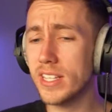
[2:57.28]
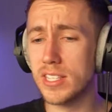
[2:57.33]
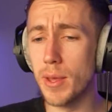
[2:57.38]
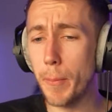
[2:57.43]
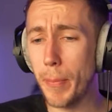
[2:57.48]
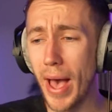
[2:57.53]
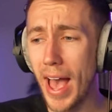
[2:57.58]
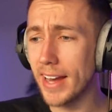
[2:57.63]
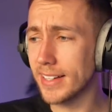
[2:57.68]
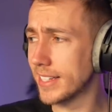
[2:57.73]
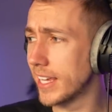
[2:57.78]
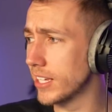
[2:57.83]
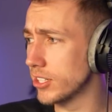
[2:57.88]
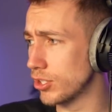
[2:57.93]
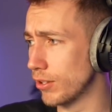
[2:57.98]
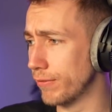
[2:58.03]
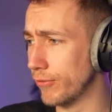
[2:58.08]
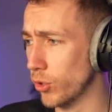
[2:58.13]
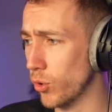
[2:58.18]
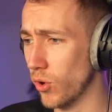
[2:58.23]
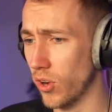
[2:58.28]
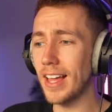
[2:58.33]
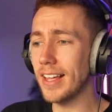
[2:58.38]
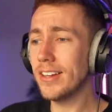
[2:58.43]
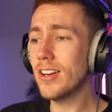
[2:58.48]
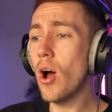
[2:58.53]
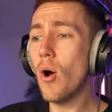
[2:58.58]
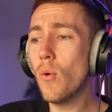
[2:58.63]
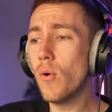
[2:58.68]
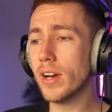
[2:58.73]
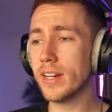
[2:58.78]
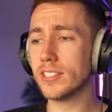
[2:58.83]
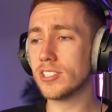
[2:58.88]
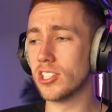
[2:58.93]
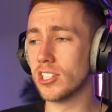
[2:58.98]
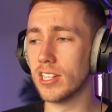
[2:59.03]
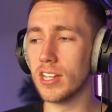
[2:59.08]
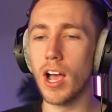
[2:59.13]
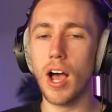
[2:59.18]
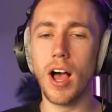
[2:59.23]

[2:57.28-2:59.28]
is a bad kisser for? Like, no one is going to